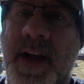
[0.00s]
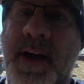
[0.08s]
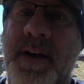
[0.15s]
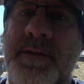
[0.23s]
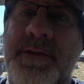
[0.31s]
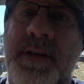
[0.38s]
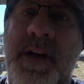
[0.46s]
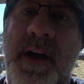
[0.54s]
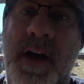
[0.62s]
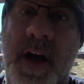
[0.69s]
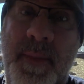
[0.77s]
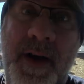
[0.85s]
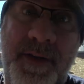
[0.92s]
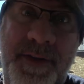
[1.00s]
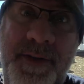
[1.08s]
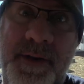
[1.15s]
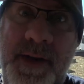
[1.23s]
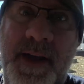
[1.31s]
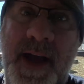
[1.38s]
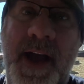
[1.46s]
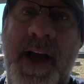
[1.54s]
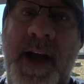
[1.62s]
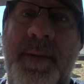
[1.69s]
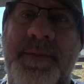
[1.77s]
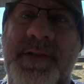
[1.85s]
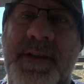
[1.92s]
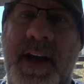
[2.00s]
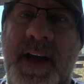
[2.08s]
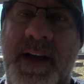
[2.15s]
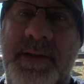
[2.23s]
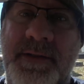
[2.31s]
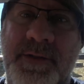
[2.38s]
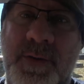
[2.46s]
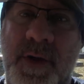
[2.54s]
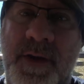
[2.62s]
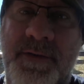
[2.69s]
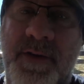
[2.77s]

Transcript: out about 30 amps at 12